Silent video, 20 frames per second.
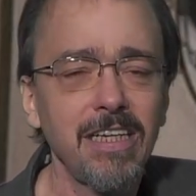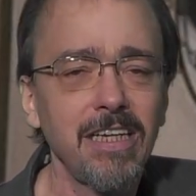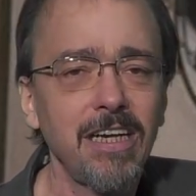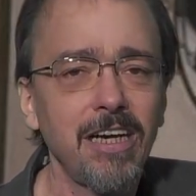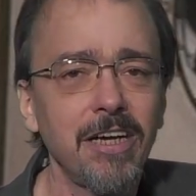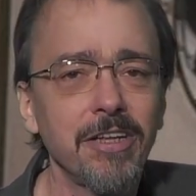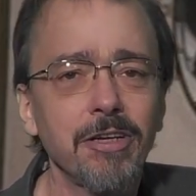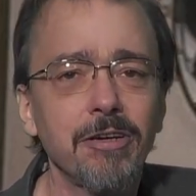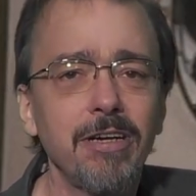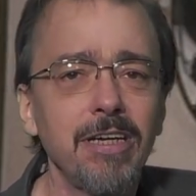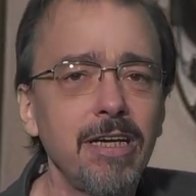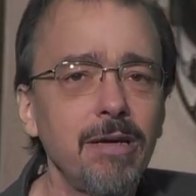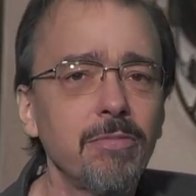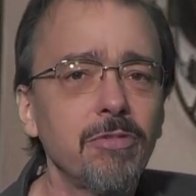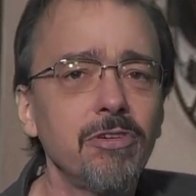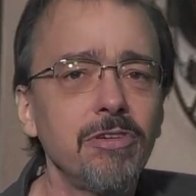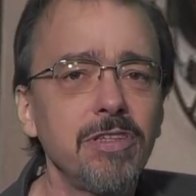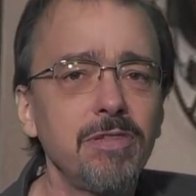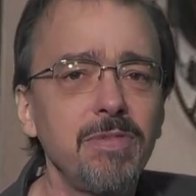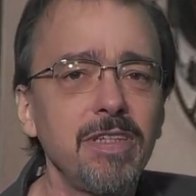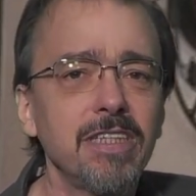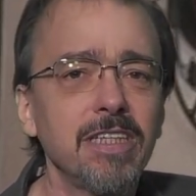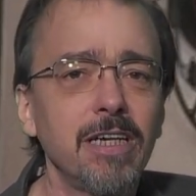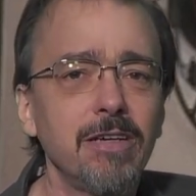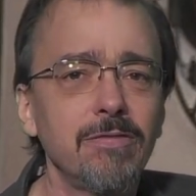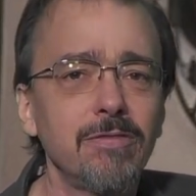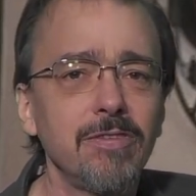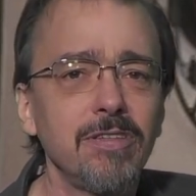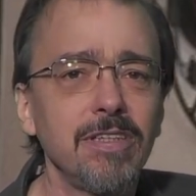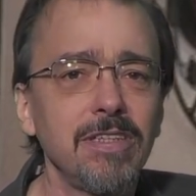Although I am going to be
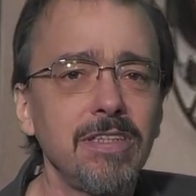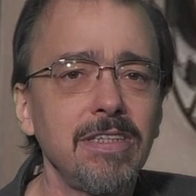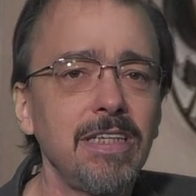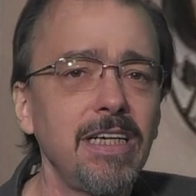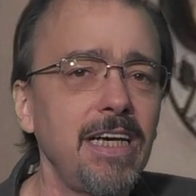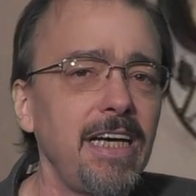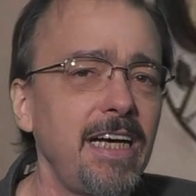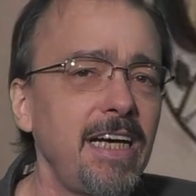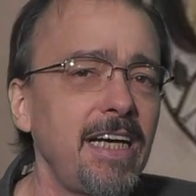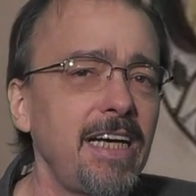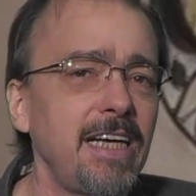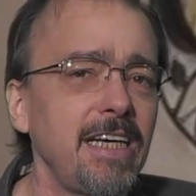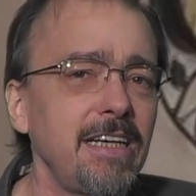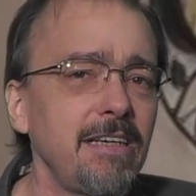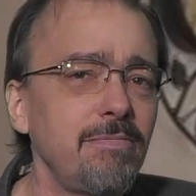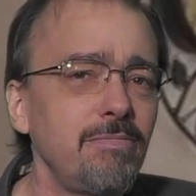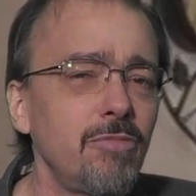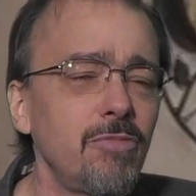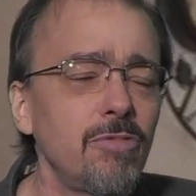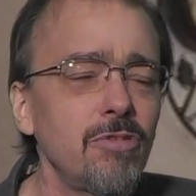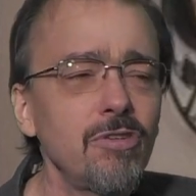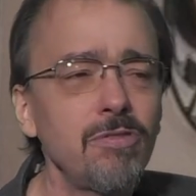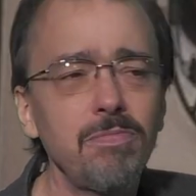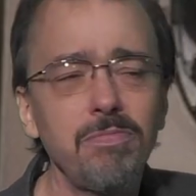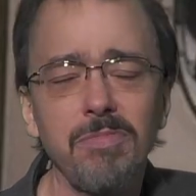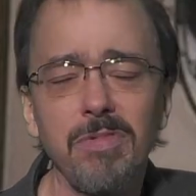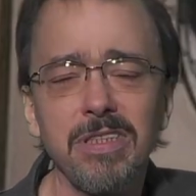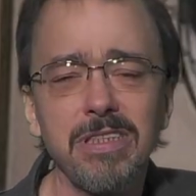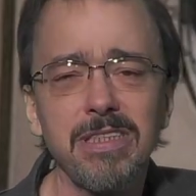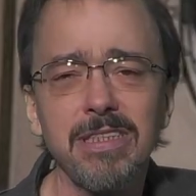covering a more,
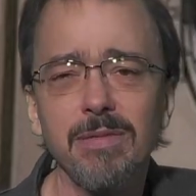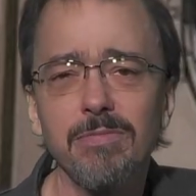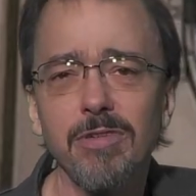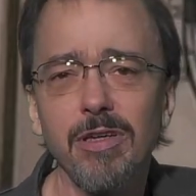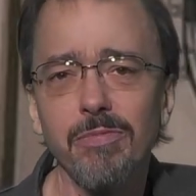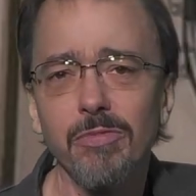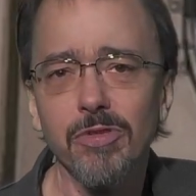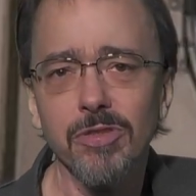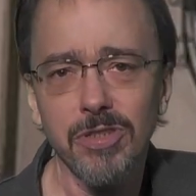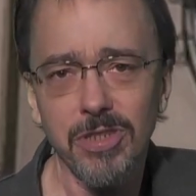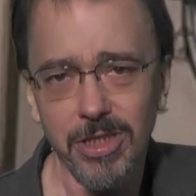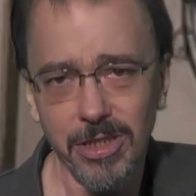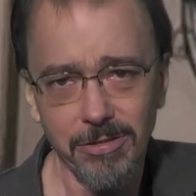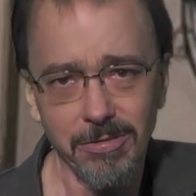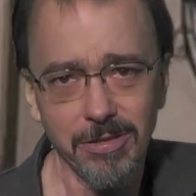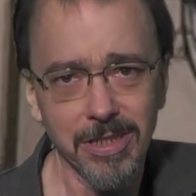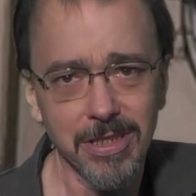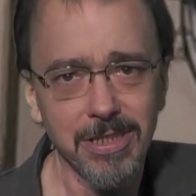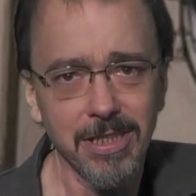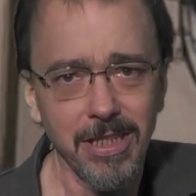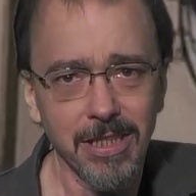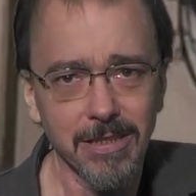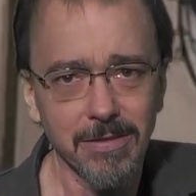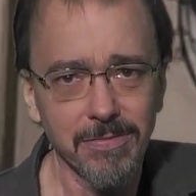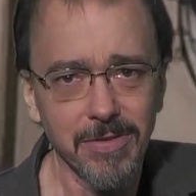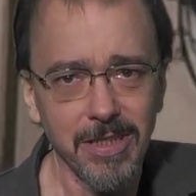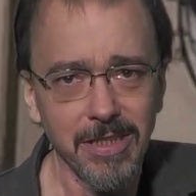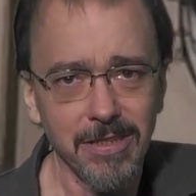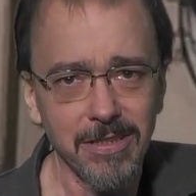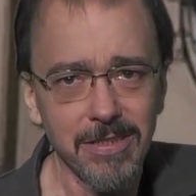a somewhat more serious song of
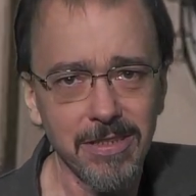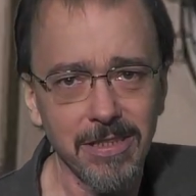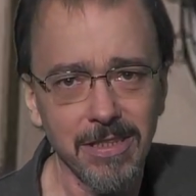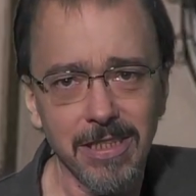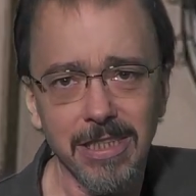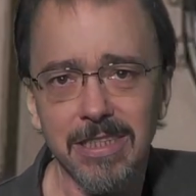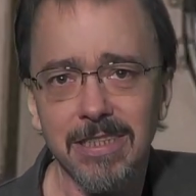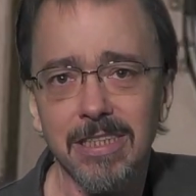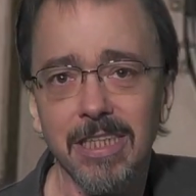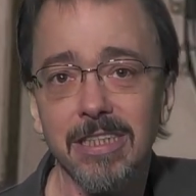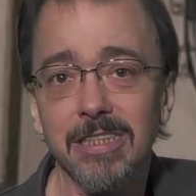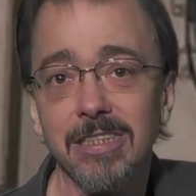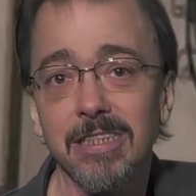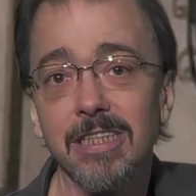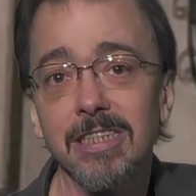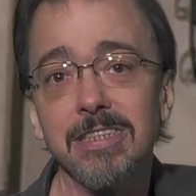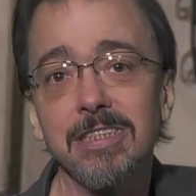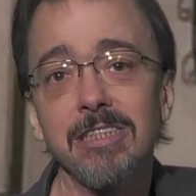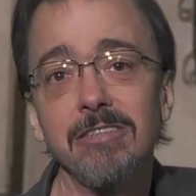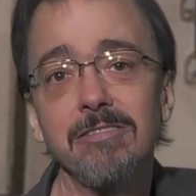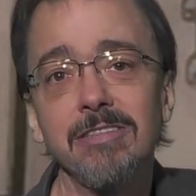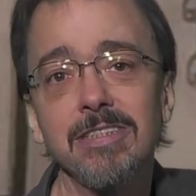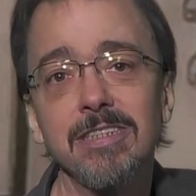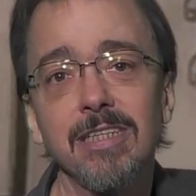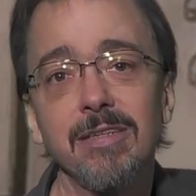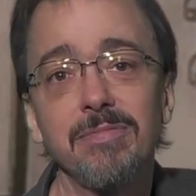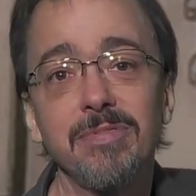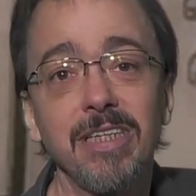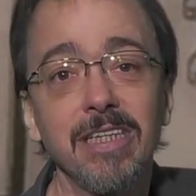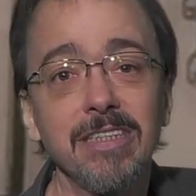theirs, at least touching on a serious
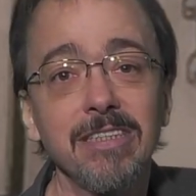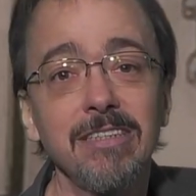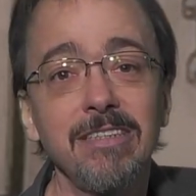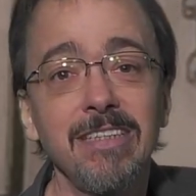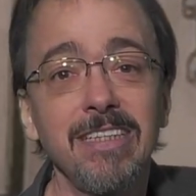subject.